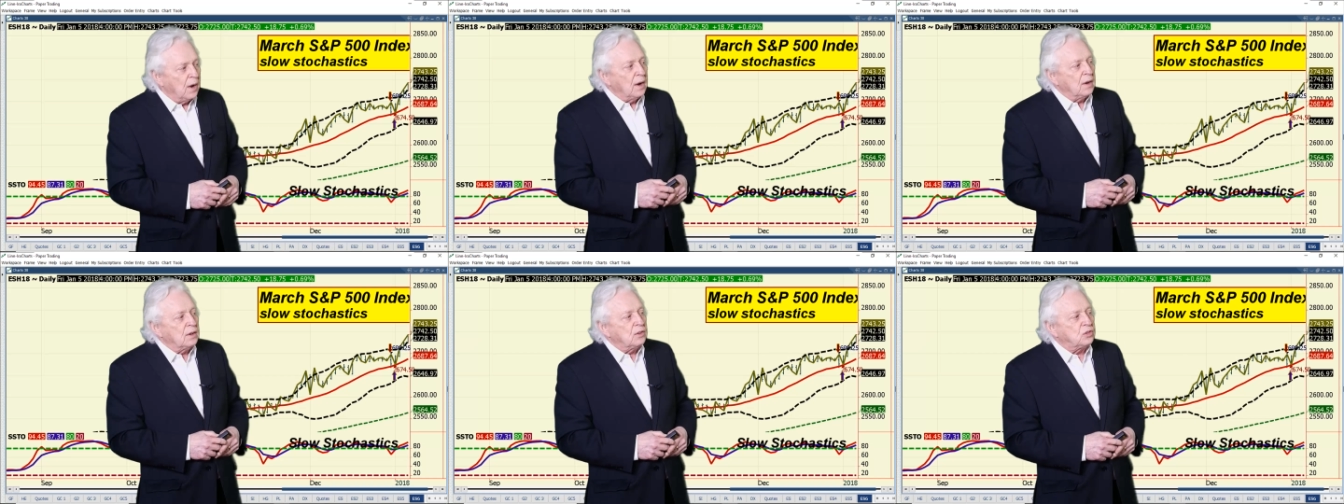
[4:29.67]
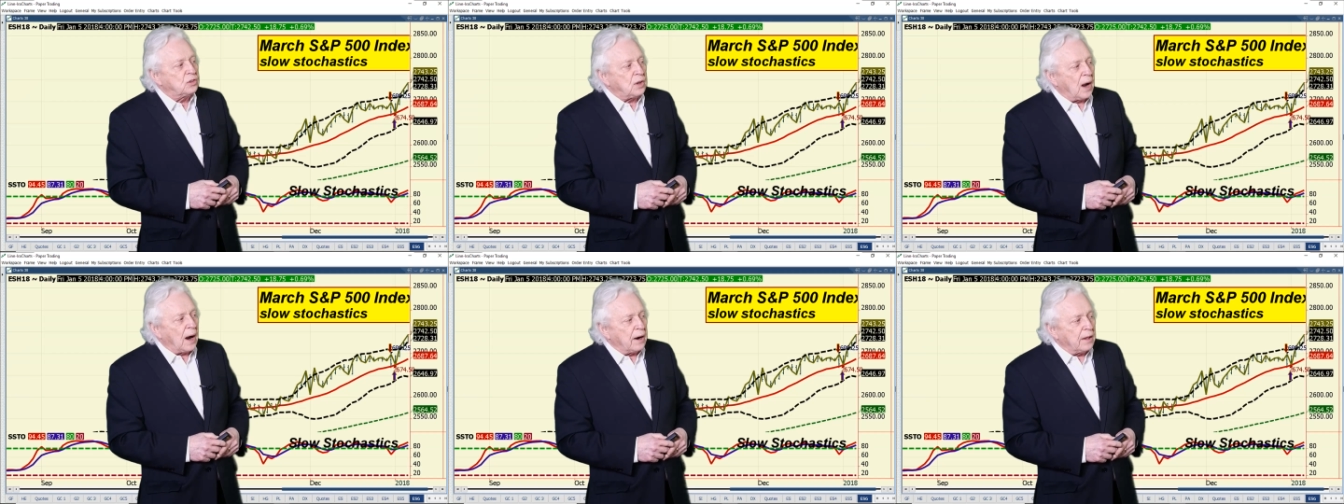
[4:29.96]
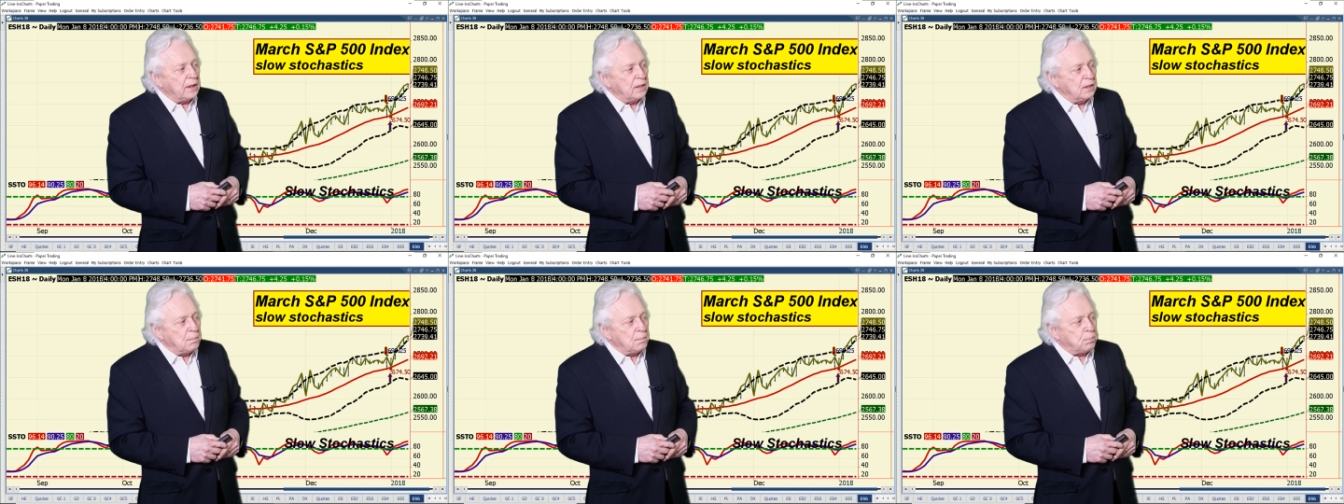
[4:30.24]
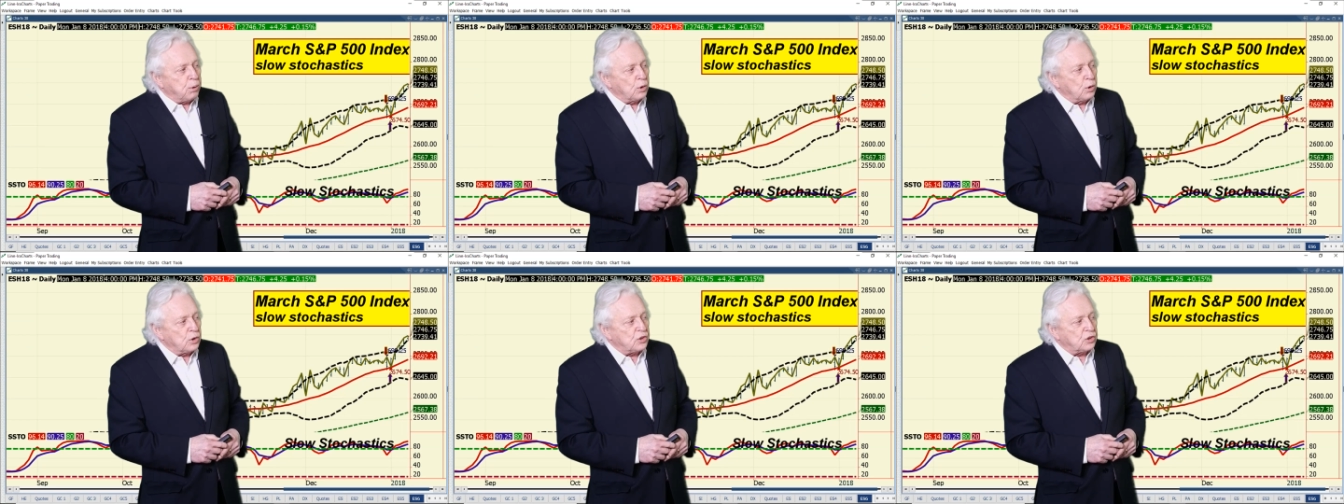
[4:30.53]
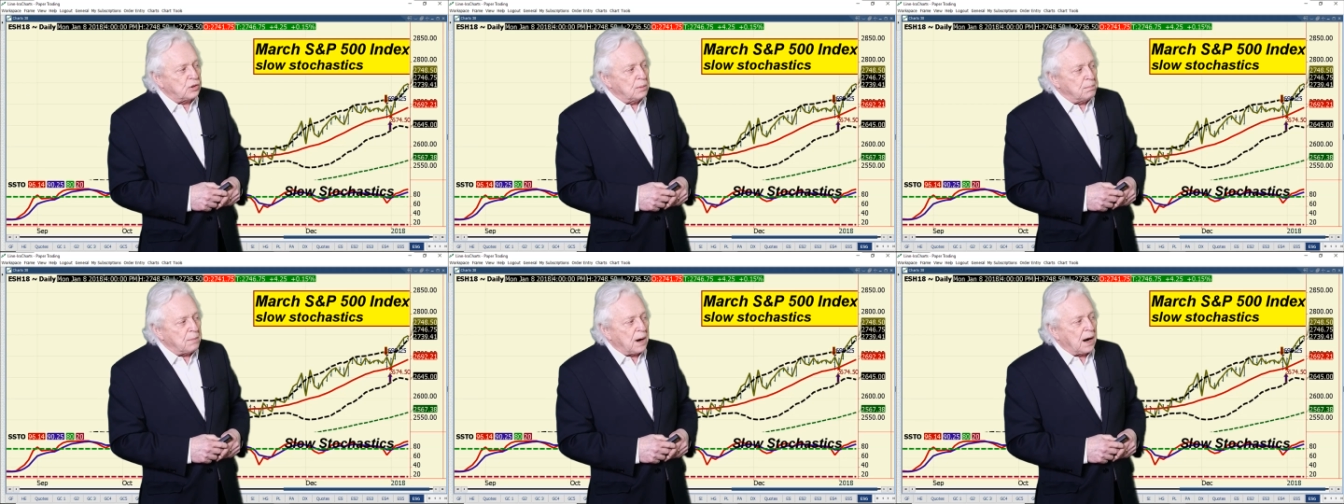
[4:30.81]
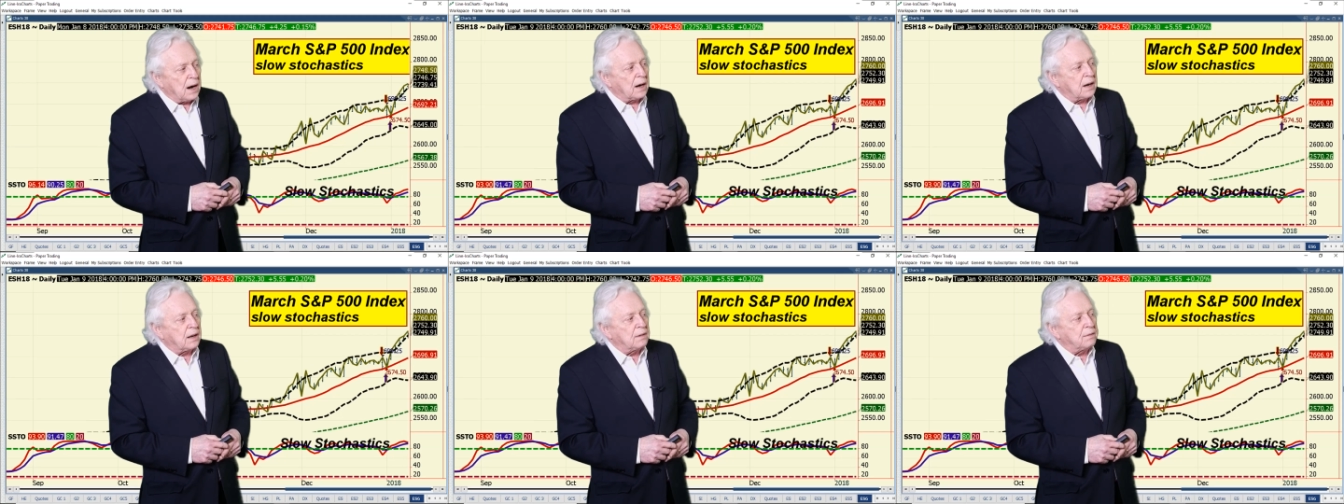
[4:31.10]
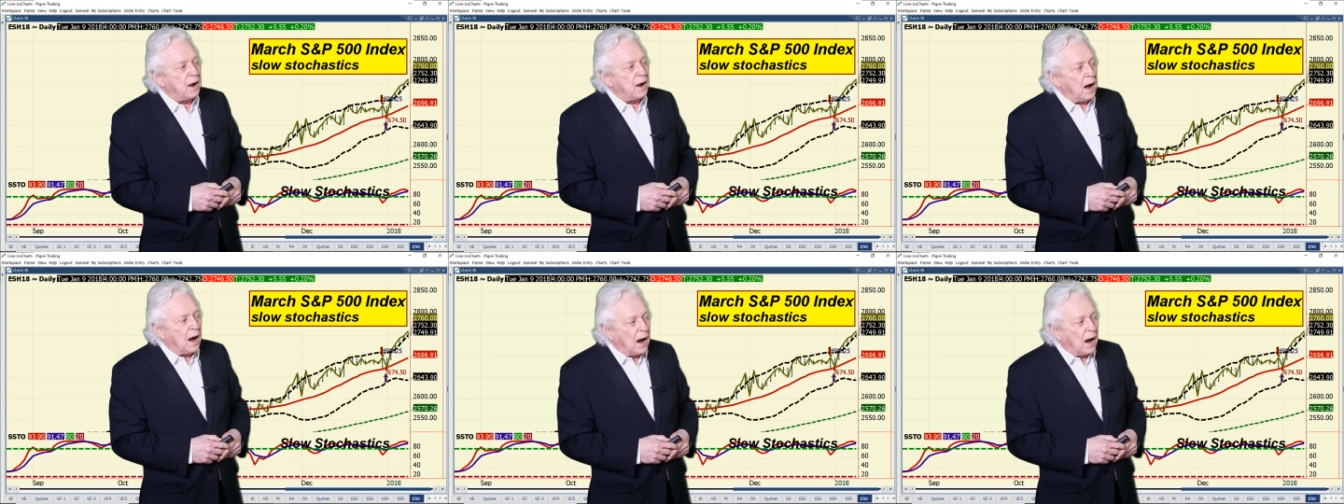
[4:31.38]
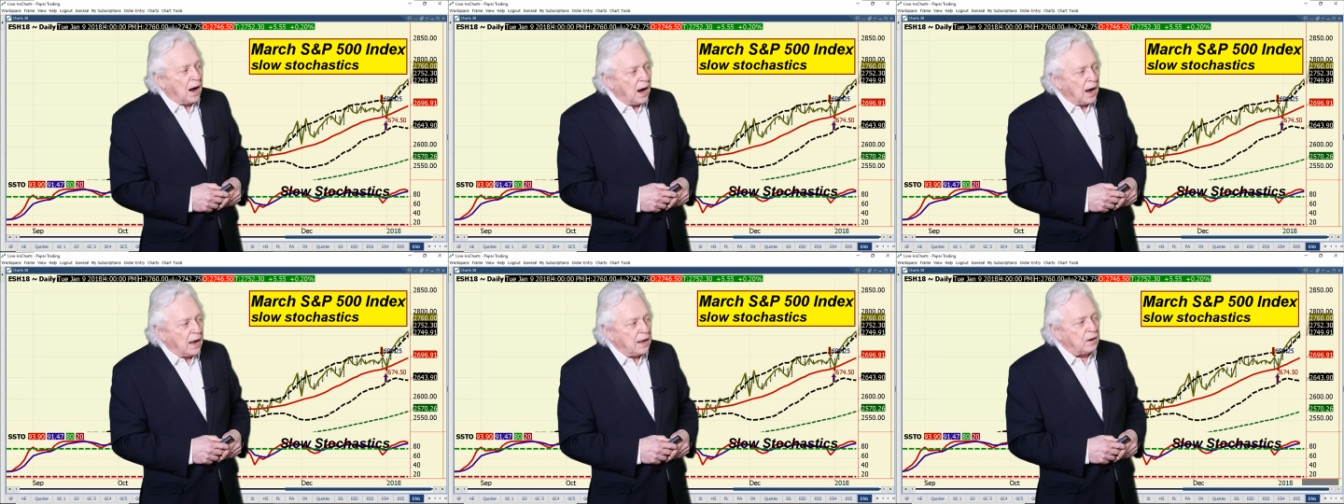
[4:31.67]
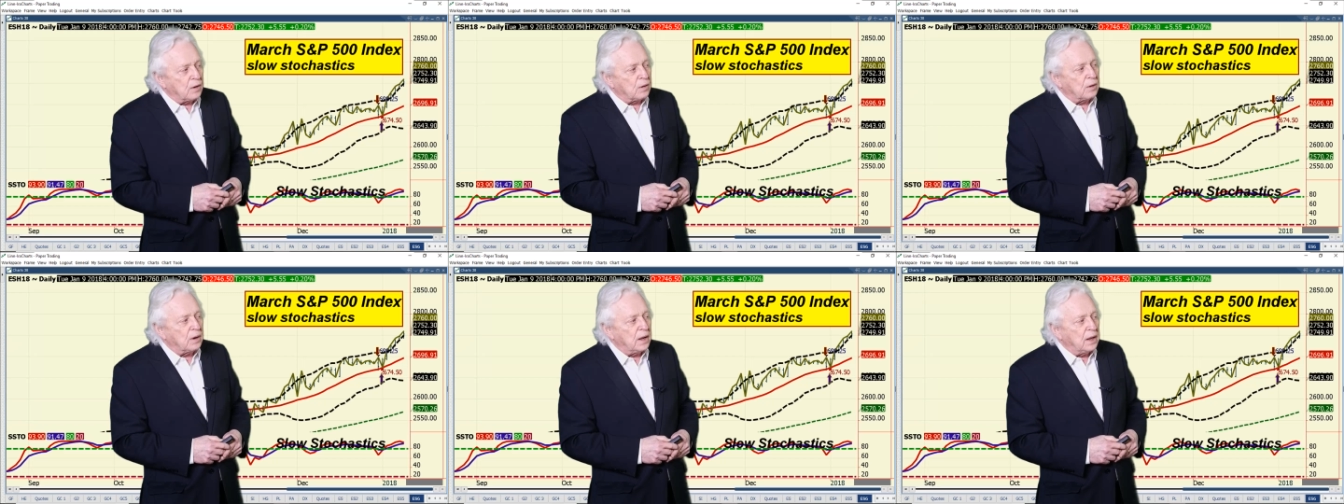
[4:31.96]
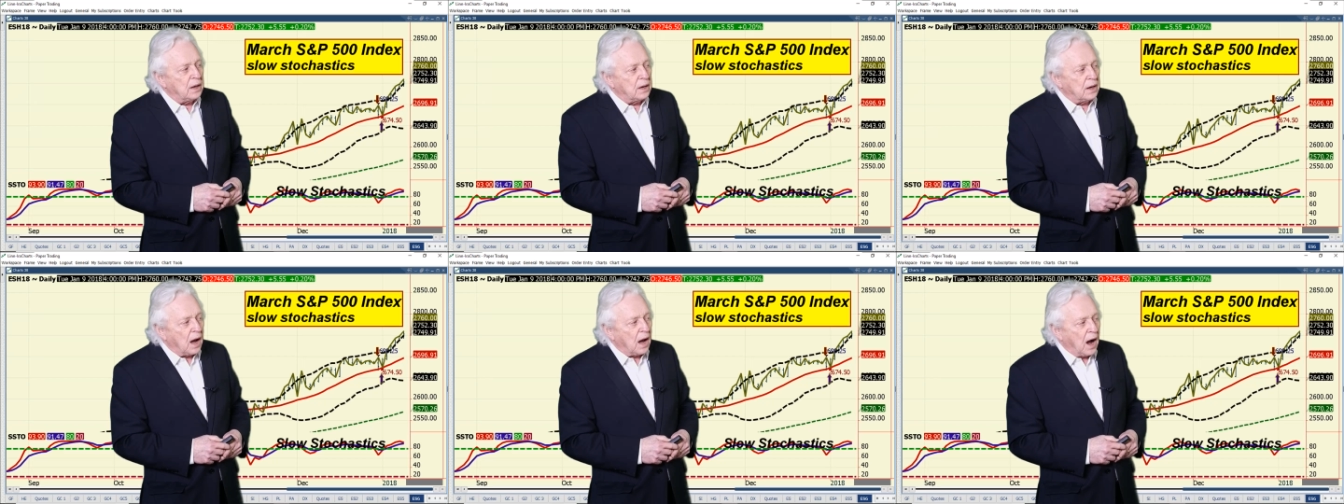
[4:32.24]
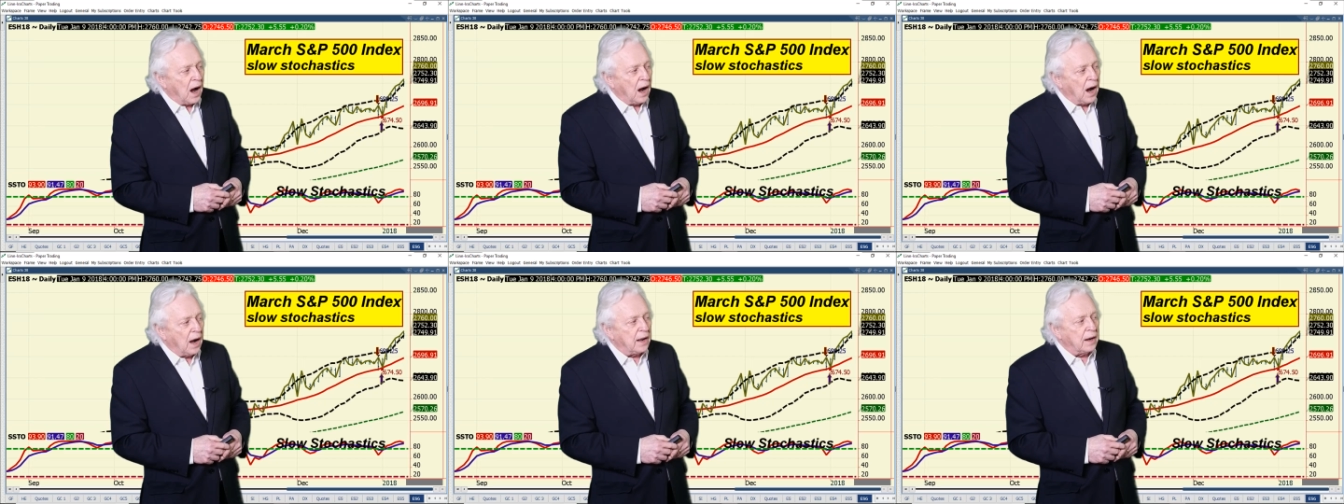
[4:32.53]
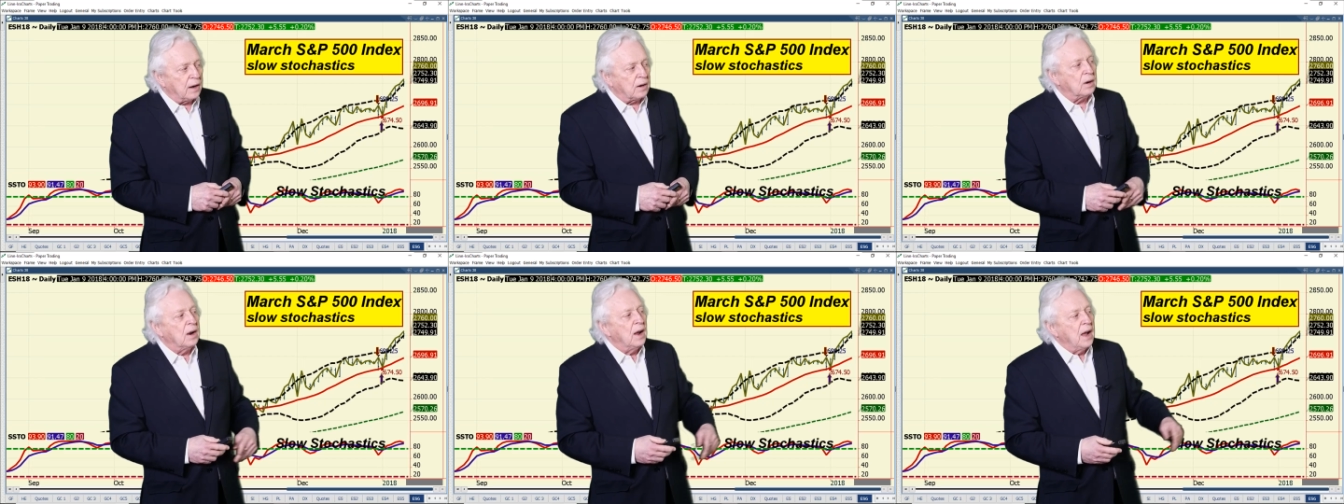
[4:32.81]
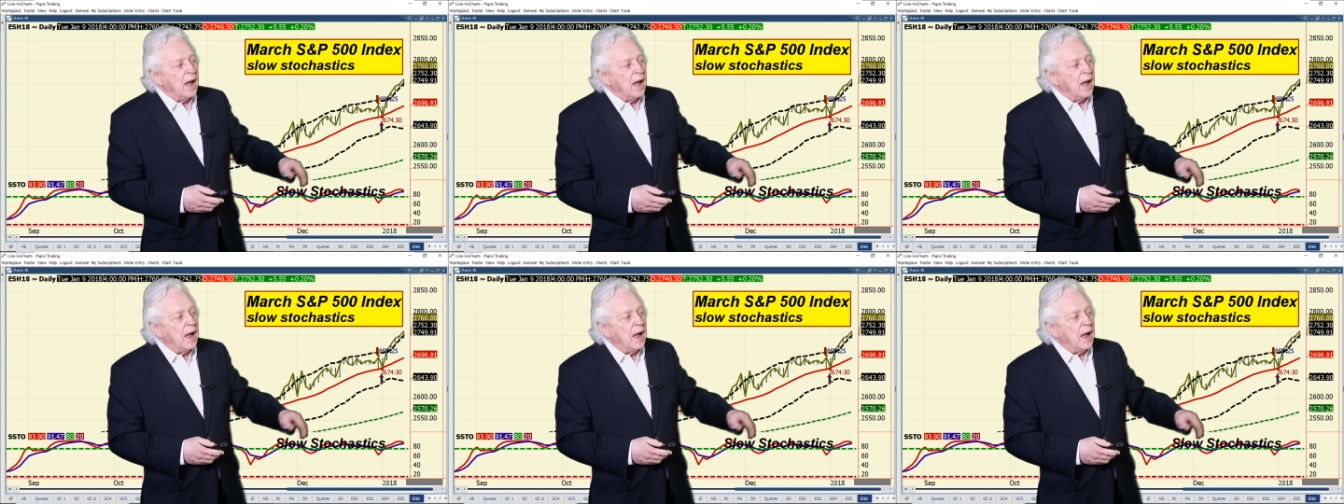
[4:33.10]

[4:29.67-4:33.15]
starting to push the market higher and higher.